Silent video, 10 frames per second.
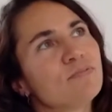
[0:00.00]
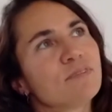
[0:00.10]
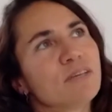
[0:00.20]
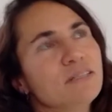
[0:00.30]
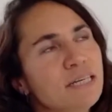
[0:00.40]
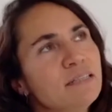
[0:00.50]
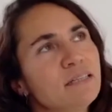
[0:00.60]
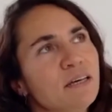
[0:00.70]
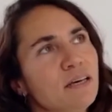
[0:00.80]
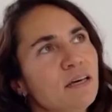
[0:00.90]
Indeed,
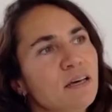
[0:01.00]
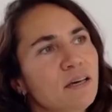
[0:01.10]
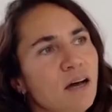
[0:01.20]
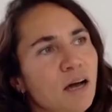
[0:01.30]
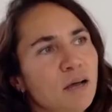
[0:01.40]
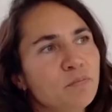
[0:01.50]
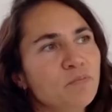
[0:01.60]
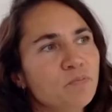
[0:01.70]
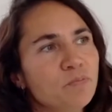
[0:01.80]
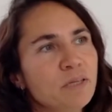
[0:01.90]

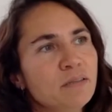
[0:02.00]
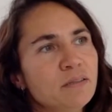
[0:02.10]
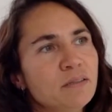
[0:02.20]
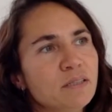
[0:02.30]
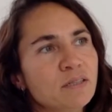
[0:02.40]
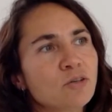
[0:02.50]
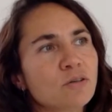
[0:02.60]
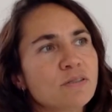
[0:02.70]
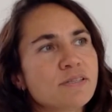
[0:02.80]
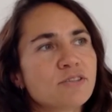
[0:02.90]
I'm in
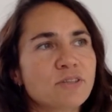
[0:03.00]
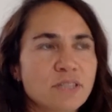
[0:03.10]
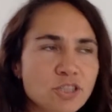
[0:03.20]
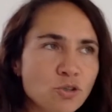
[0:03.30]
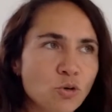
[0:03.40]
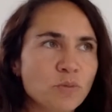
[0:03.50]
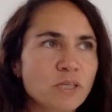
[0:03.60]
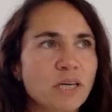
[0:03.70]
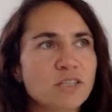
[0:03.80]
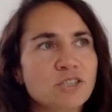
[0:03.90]
the strategic
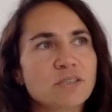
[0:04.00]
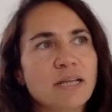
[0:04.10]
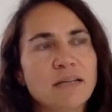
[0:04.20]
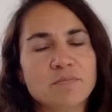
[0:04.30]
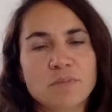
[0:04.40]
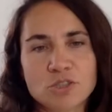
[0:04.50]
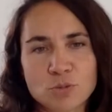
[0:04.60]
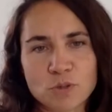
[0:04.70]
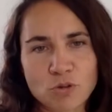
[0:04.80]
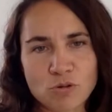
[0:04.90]
communication and
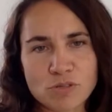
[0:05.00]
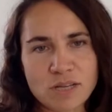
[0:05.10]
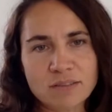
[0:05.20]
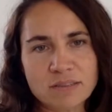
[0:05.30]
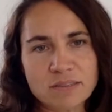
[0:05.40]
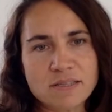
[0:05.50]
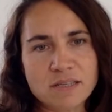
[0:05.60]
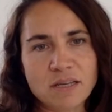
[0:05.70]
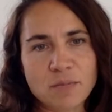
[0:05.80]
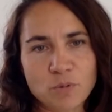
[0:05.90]
management
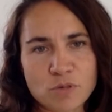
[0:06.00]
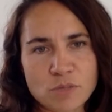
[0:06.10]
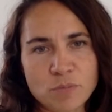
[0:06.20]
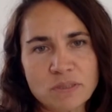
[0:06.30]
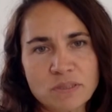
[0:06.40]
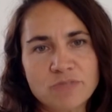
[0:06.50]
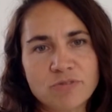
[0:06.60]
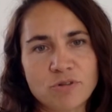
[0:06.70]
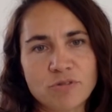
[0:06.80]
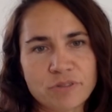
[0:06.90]
consultancy approximately
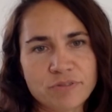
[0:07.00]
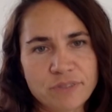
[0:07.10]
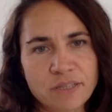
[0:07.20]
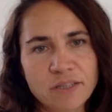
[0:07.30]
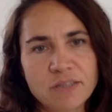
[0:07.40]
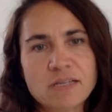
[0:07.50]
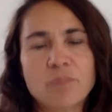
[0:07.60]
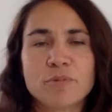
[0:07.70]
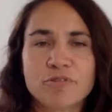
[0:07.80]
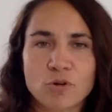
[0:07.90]
for 15 years.
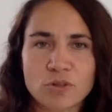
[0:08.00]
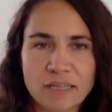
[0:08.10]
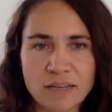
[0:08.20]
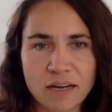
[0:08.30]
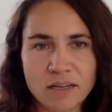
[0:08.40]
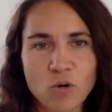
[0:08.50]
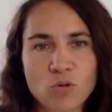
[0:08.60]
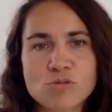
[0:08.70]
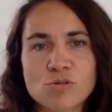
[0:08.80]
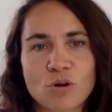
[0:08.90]
And before that, I
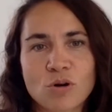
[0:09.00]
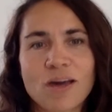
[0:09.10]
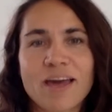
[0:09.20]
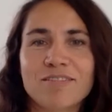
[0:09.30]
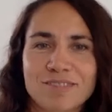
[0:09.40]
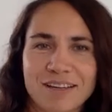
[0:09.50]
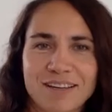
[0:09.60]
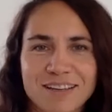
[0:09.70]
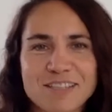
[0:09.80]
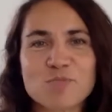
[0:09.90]
also have
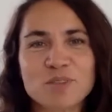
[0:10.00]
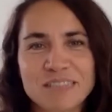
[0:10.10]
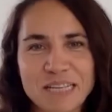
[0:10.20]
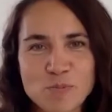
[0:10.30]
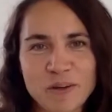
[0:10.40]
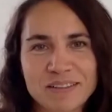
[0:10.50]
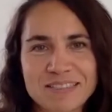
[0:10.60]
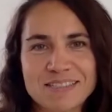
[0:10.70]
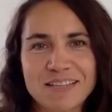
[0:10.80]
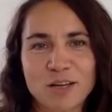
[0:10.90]
a similar
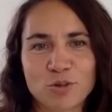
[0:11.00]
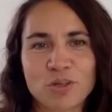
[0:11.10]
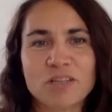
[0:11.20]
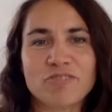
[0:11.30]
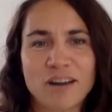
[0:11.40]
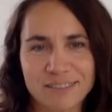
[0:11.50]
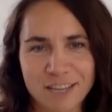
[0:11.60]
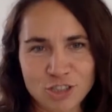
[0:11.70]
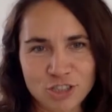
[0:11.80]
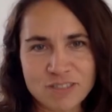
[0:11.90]
experience like you in
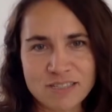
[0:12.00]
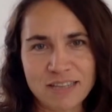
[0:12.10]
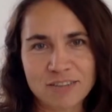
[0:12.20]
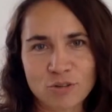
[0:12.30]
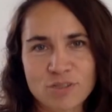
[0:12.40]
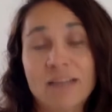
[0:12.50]
financial sectors.